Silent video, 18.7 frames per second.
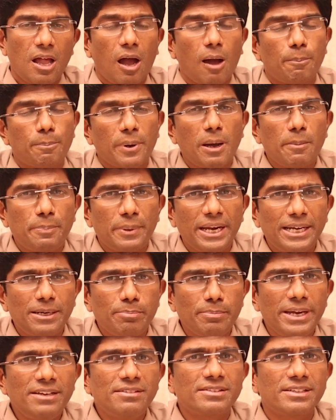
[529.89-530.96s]
Appropriate
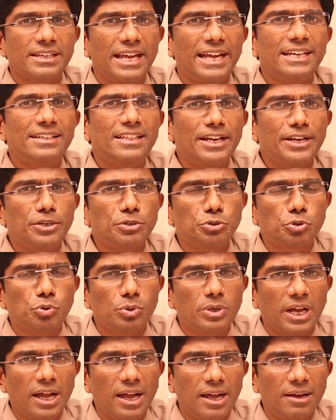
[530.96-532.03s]
means either you
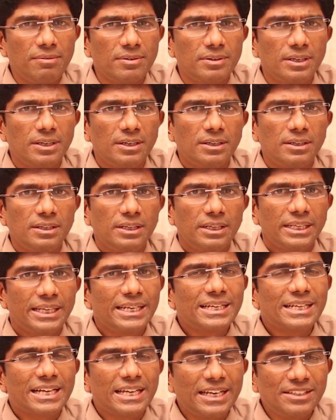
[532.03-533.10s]
should have
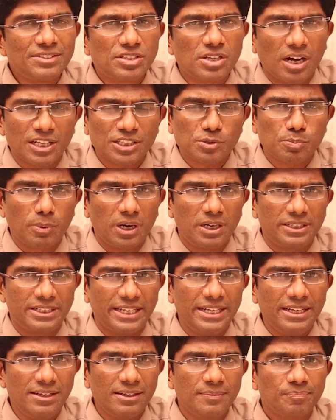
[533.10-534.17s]
increased
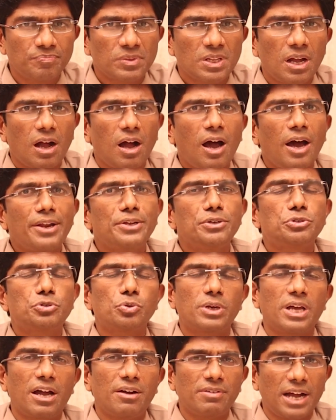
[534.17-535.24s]
osmolality or you
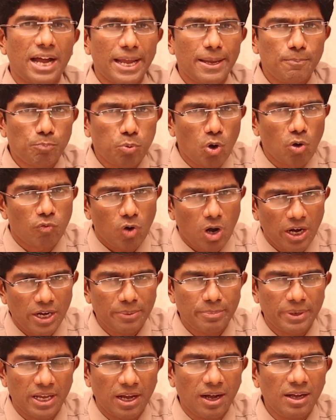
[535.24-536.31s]
should have
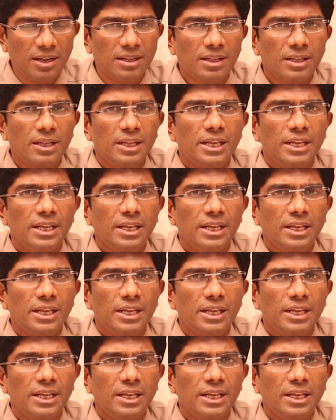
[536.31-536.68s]
hypovolemia.